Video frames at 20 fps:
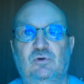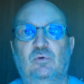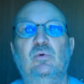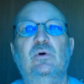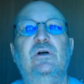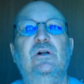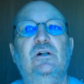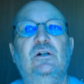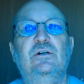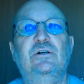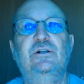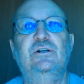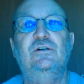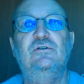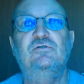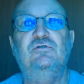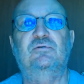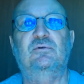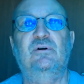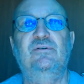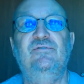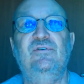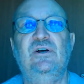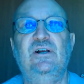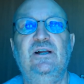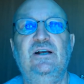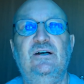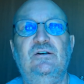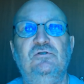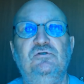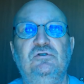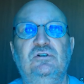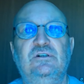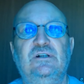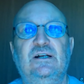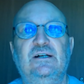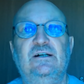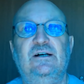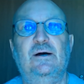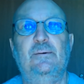So we're going to look at those three videos
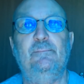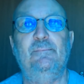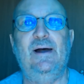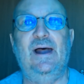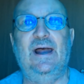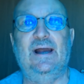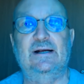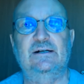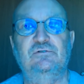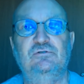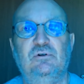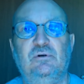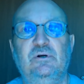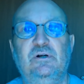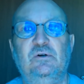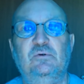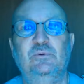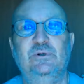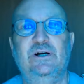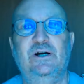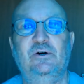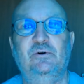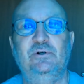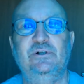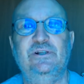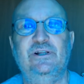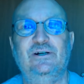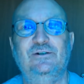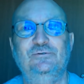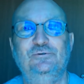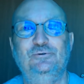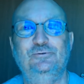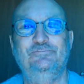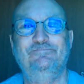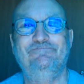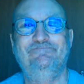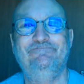and then come back. So here we go with those.